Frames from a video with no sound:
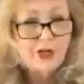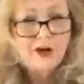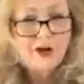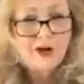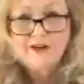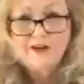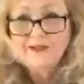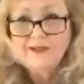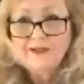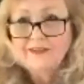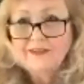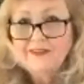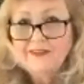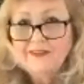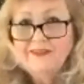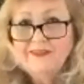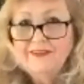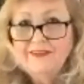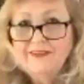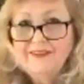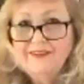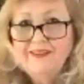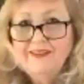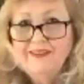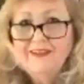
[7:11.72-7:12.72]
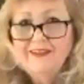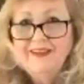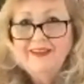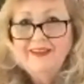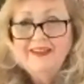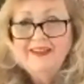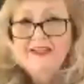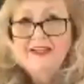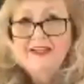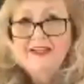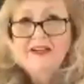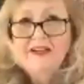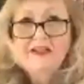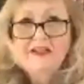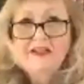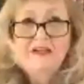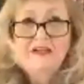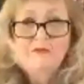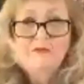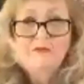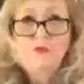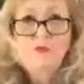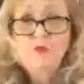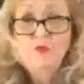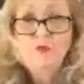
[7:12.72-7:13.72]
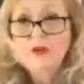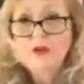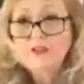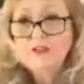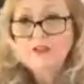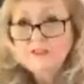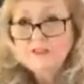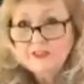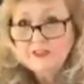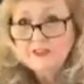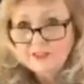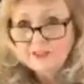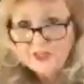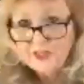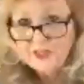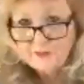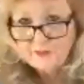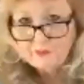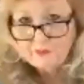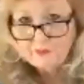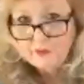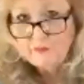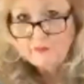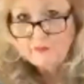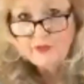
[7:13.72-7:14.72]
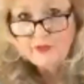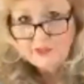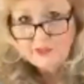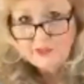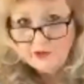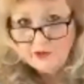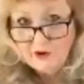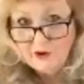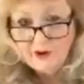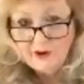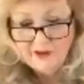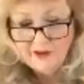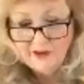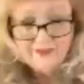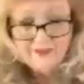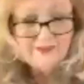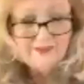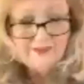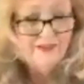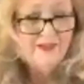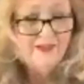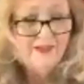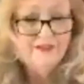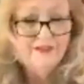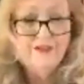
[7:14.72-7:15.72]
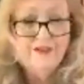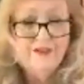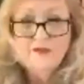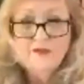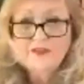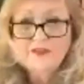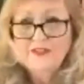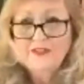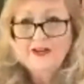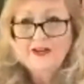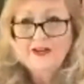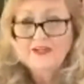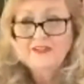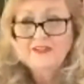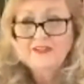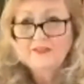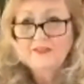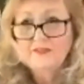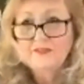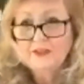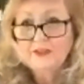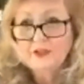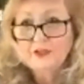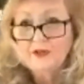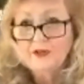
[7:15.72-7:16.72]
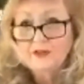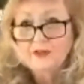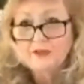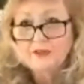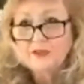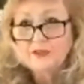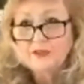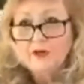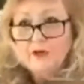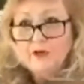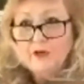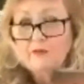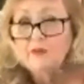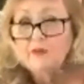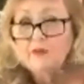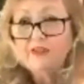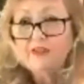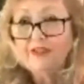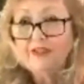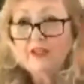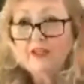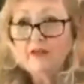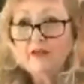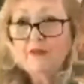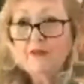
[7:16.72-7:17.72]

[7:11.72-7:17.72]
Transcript: Alfred Hitchcock, One Step Beyond, and those kinds of shows. So I put together my